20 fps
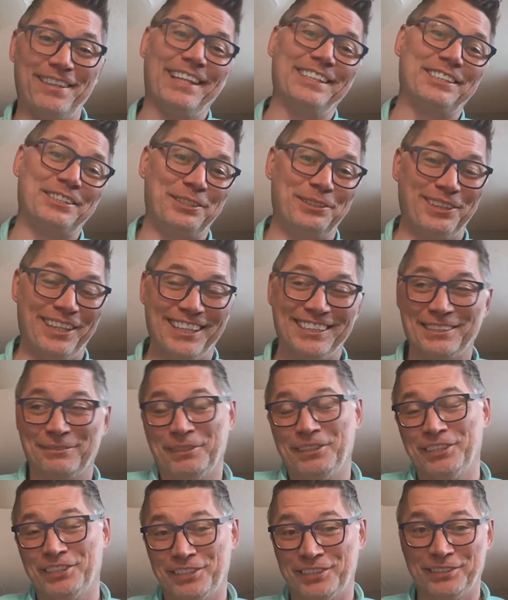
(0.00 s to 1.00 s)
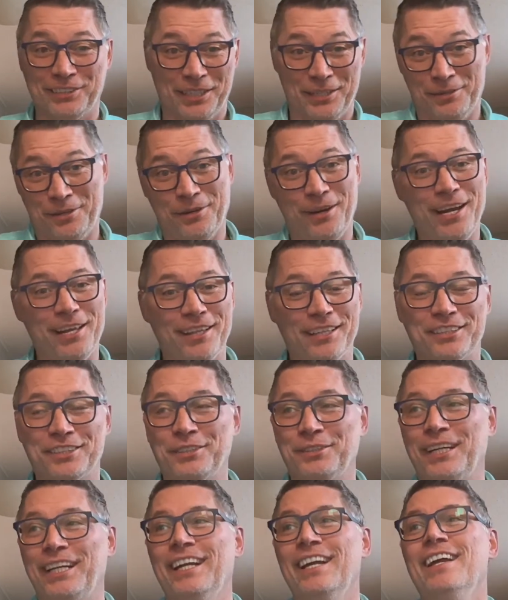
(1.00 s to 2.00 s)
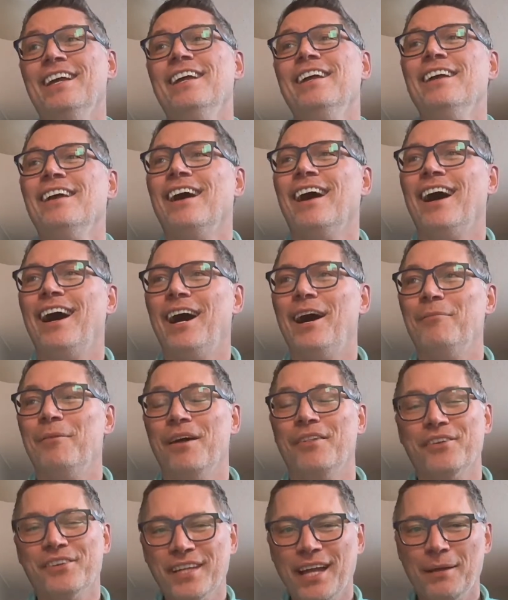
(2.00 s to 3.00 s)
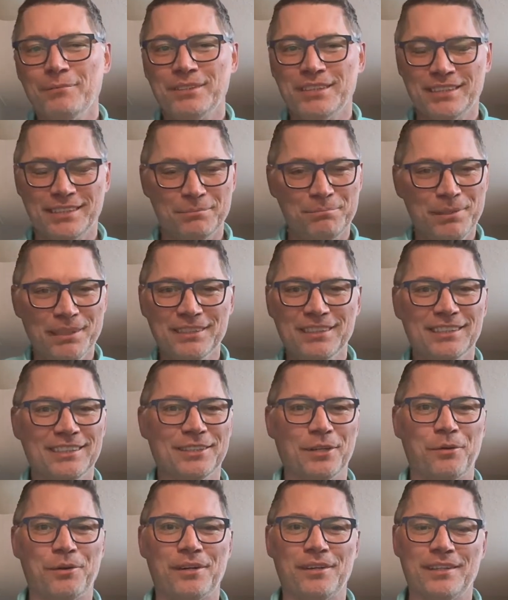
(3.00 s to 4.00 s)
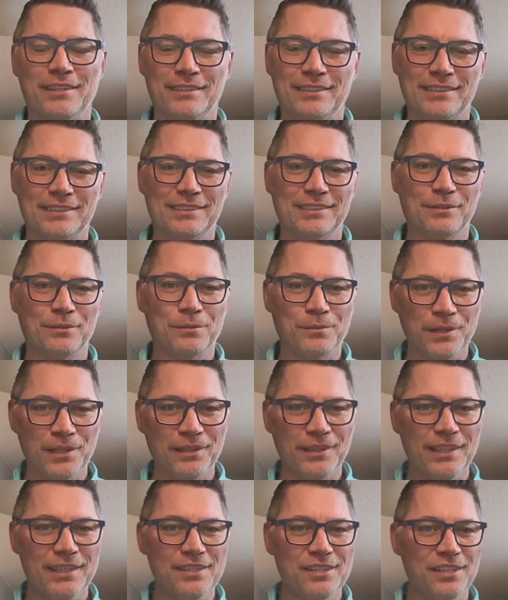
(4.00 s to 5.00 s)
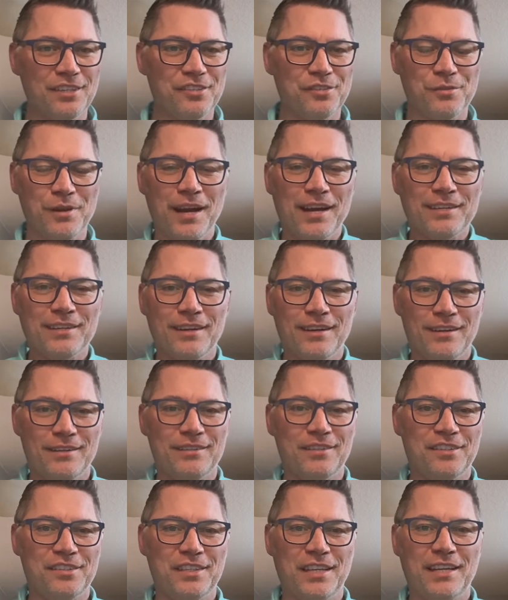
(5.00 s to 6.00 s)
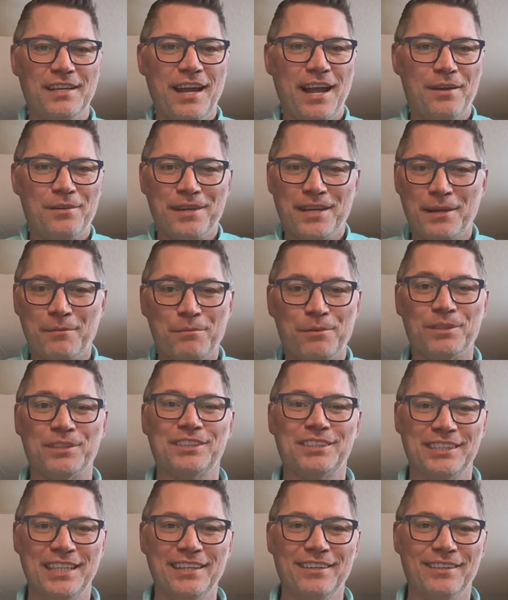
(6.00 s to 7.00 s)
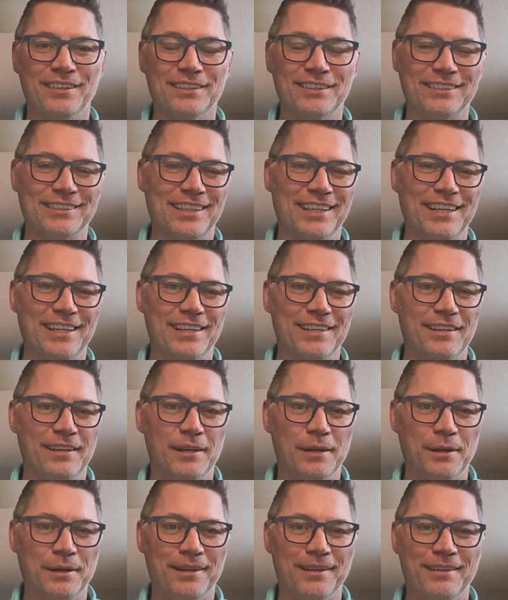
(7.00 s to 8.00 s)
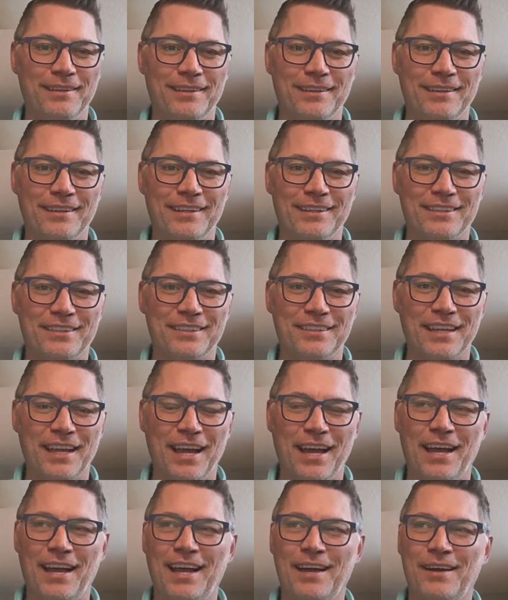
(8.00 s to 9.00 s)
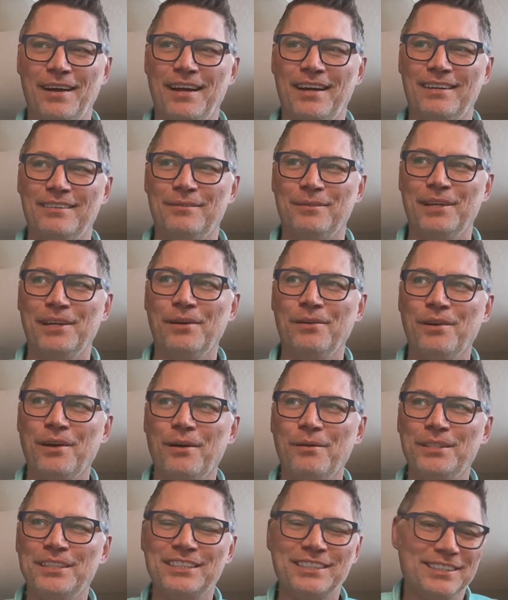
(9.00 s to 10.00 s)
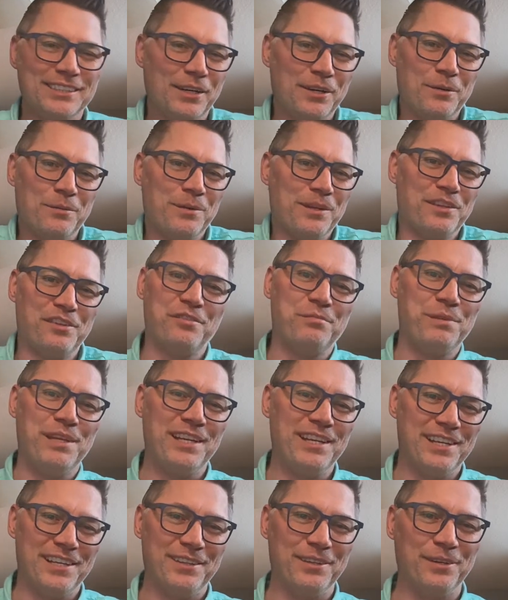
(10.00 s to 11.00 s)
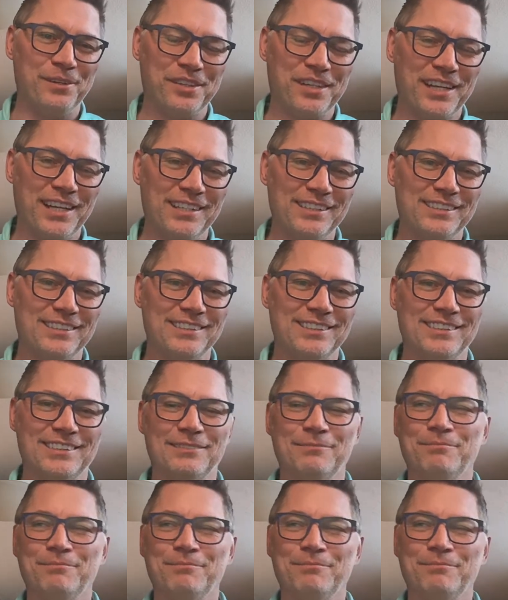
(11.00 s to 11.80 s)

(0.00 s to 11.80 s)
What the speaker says: Let's do this. And we just say, great, let's do it. Other times it's a business owner that's really just trying to understand how to get more sales. And it's we don't always start with speed in those cases.